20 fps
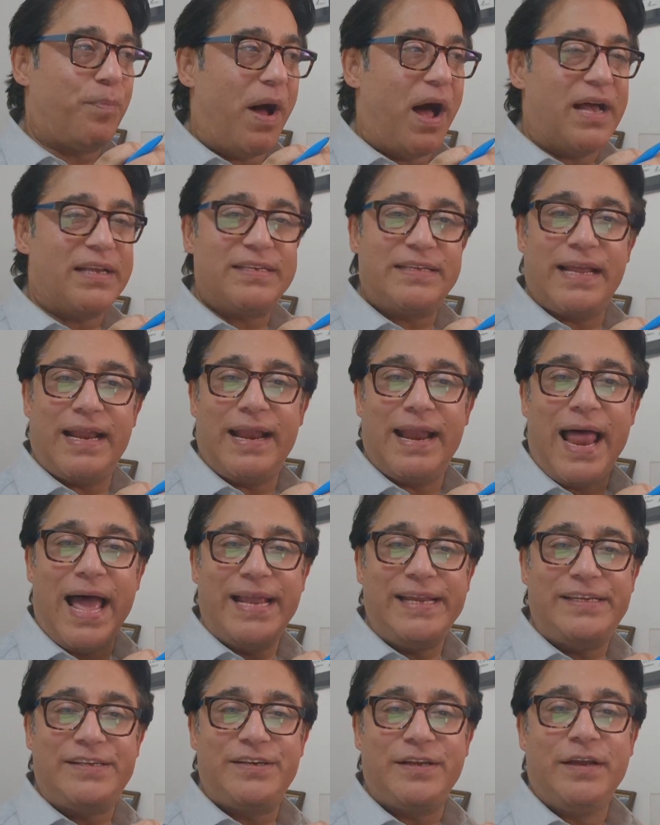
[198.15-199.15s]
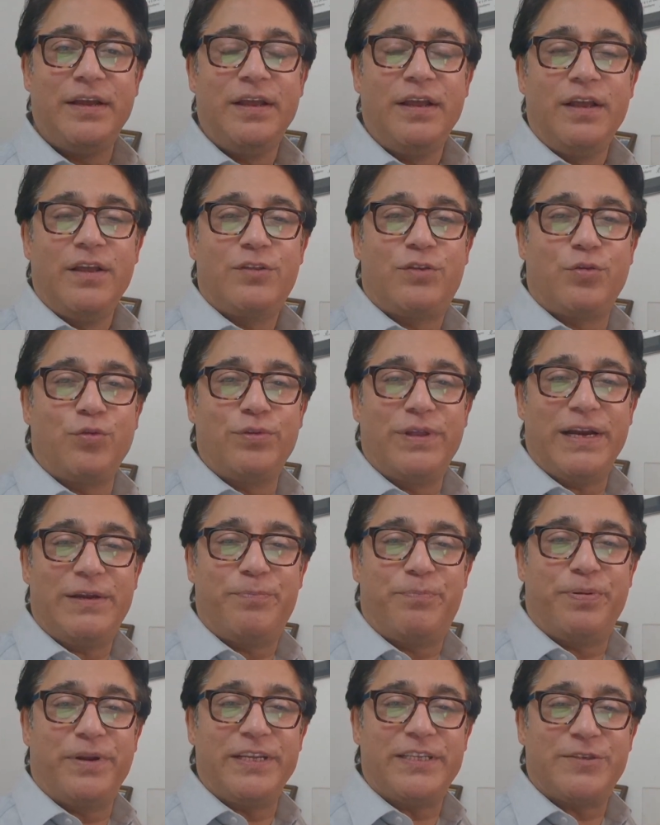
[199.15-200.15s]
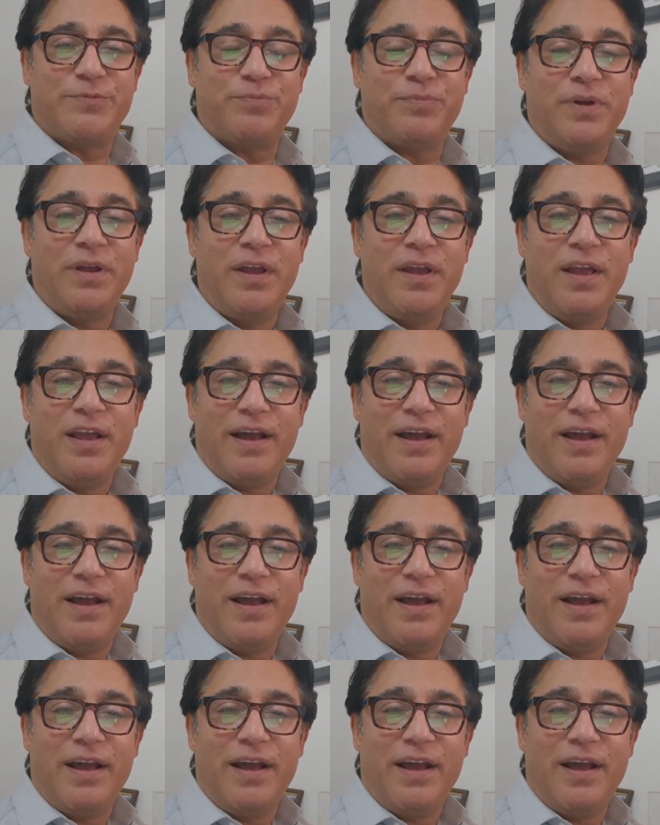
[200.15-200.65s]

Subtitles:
pass a light through that prism,